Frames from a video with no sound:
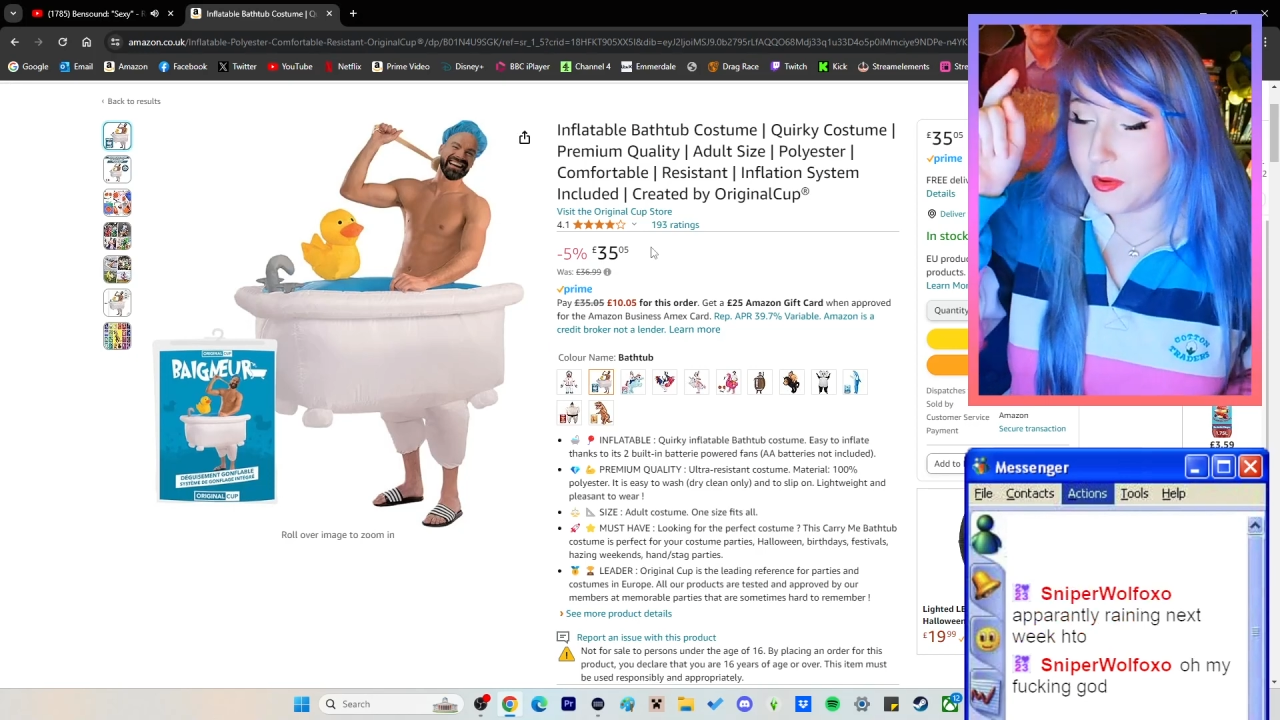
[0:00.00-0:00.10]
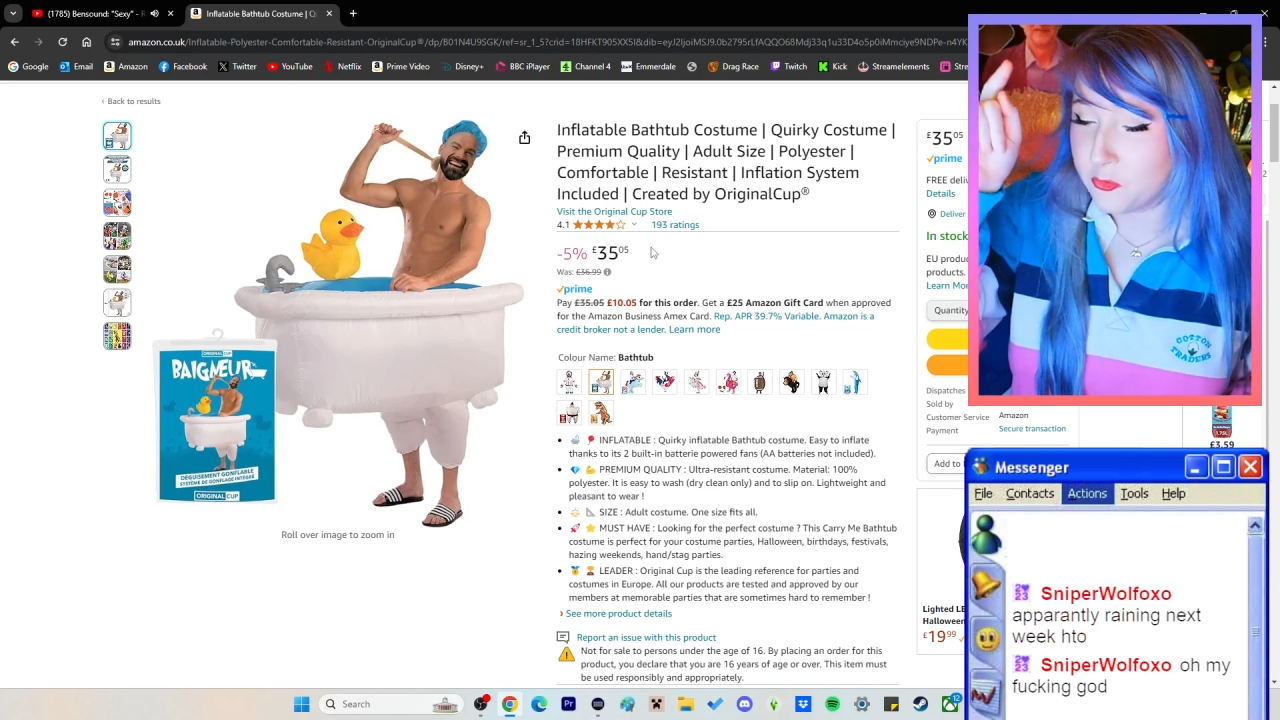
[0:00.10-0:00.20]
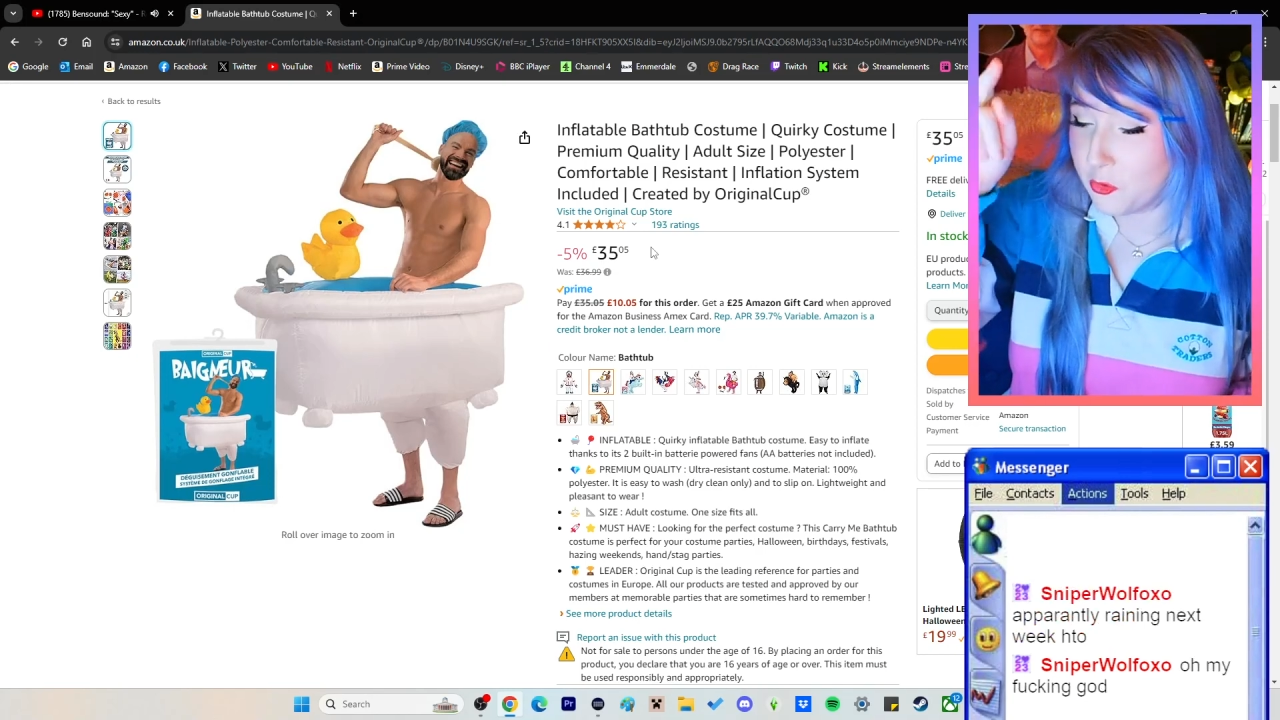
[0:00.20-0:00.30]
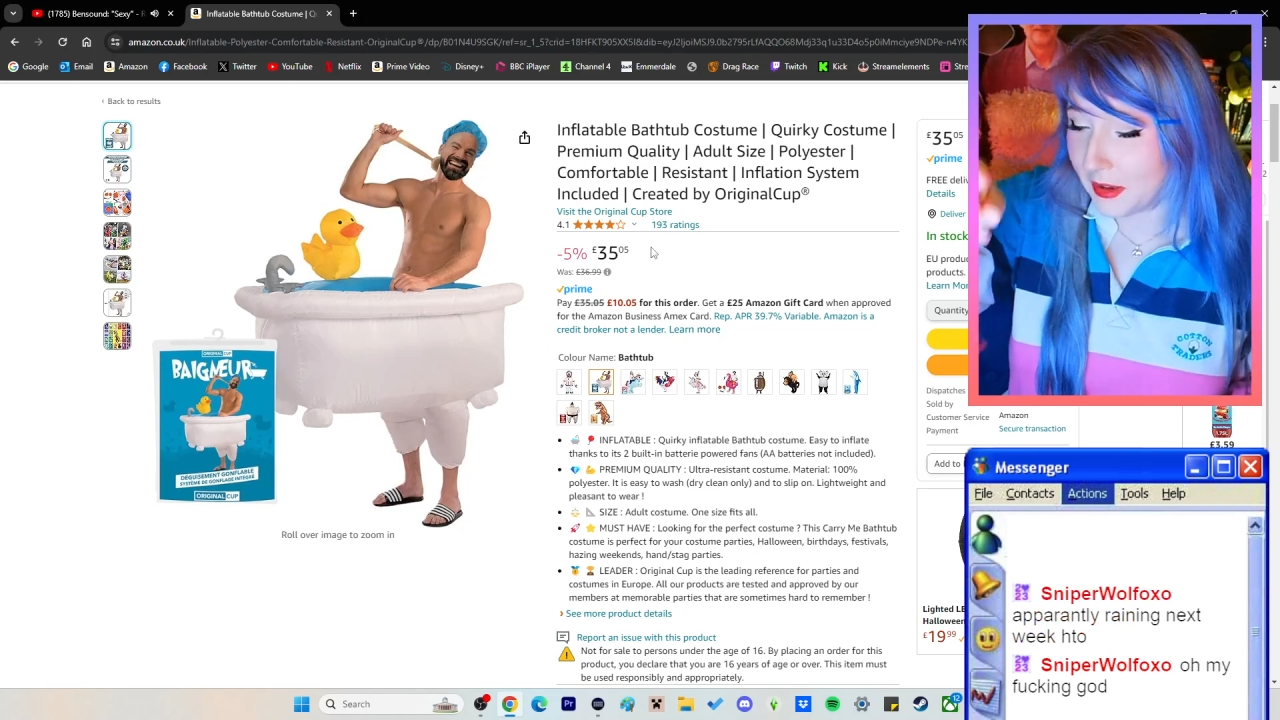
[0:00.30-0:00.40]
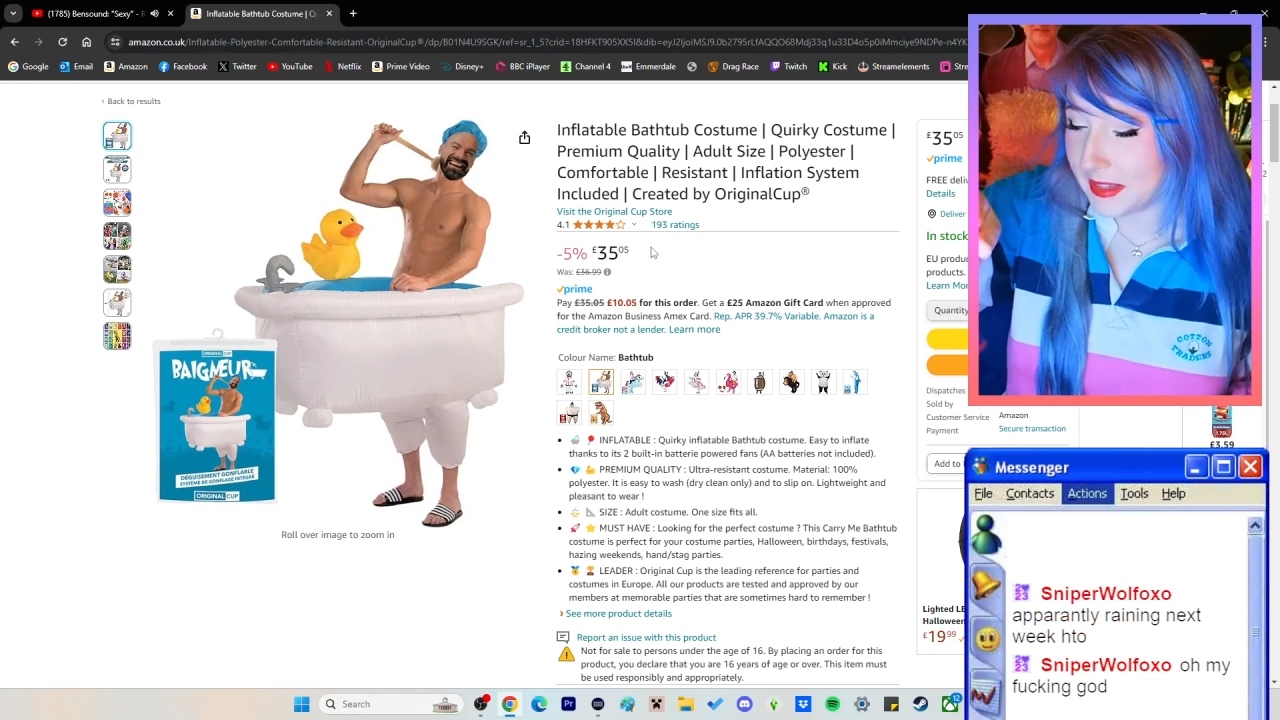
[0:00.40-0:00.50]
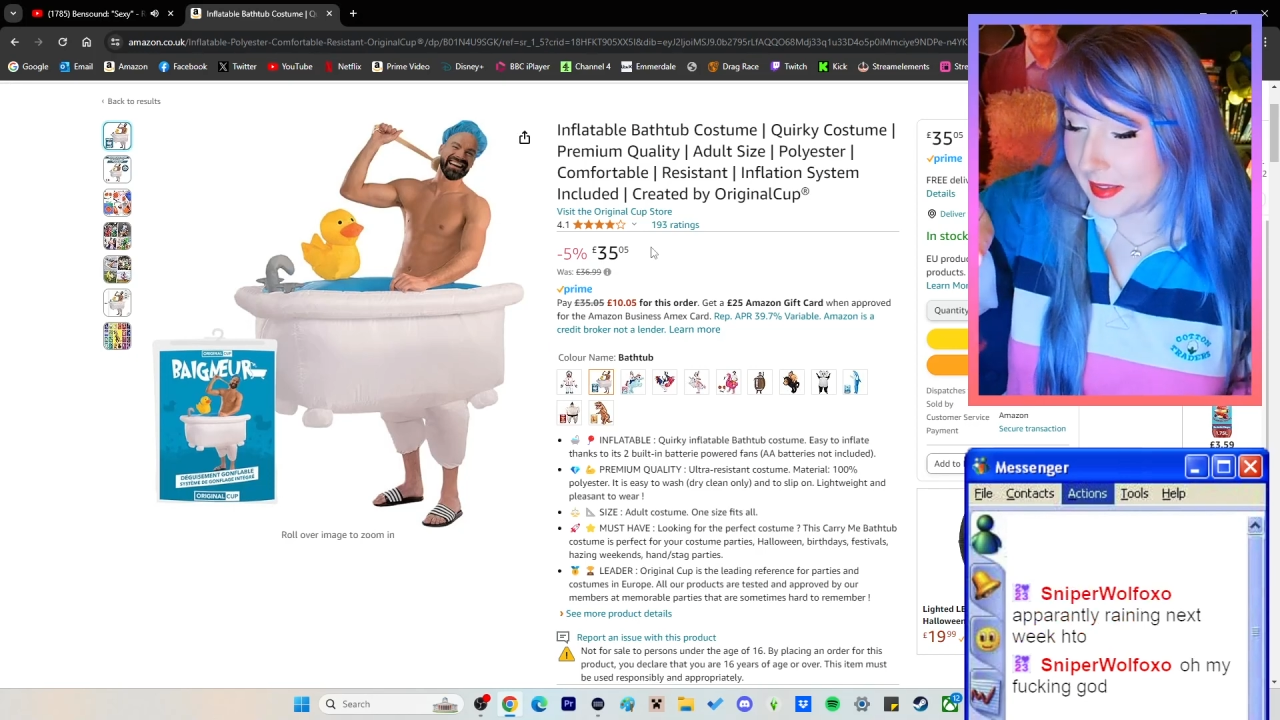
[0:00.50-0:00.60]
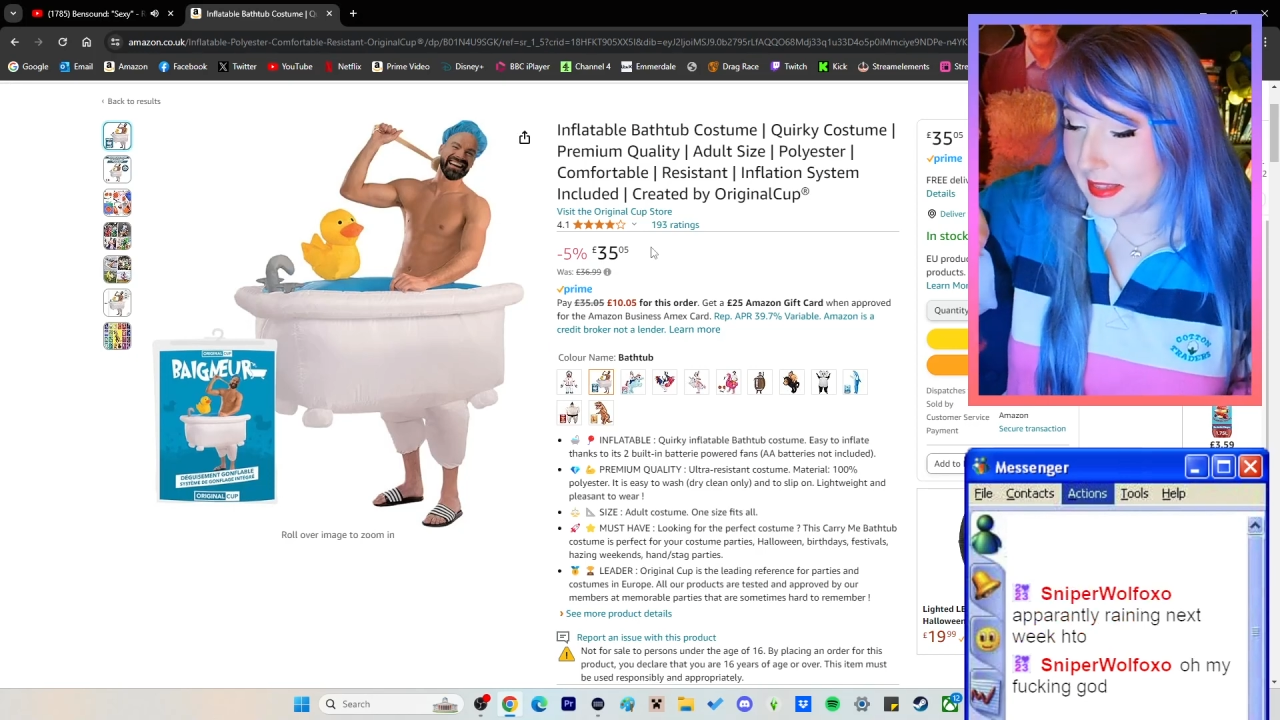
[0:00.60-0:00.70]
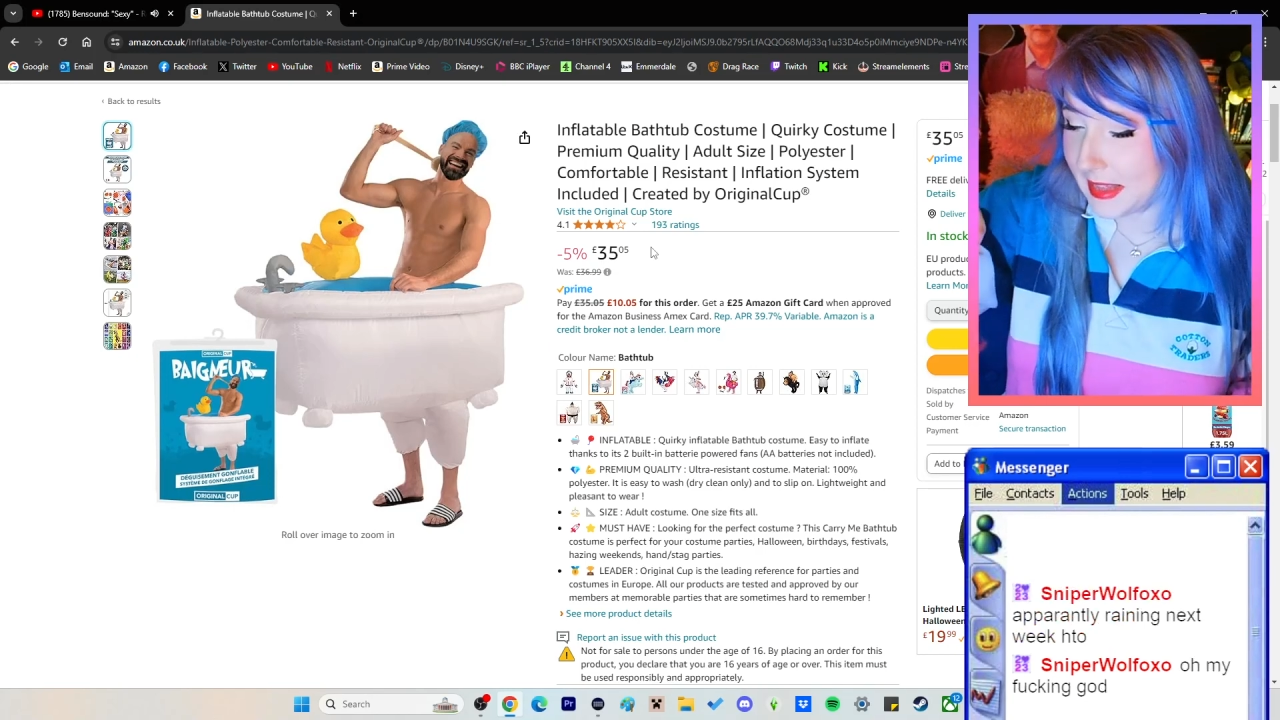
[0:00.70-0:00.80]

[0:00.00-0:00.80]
dressed as